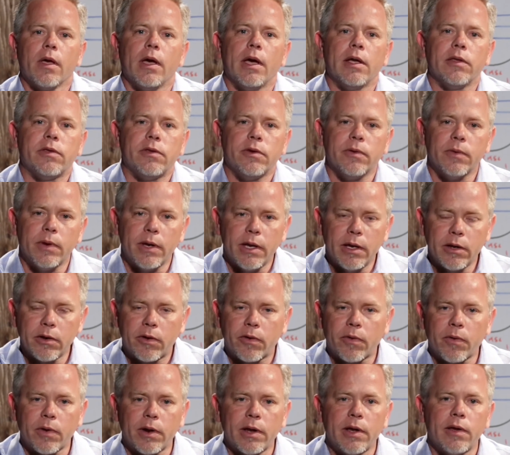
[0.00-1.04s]
and to
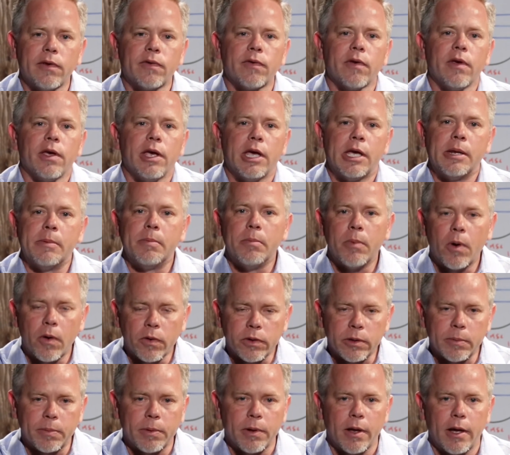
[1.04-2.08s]
increase and
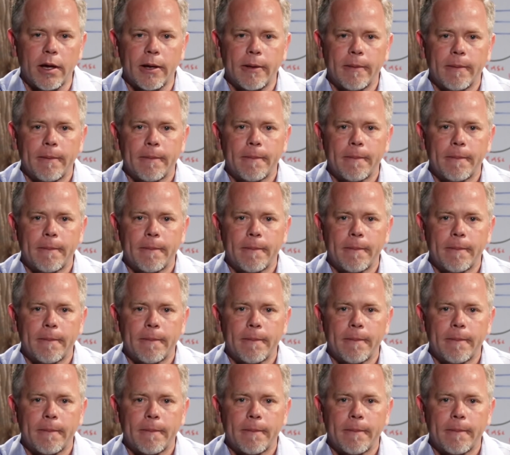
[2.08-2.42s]
multiply.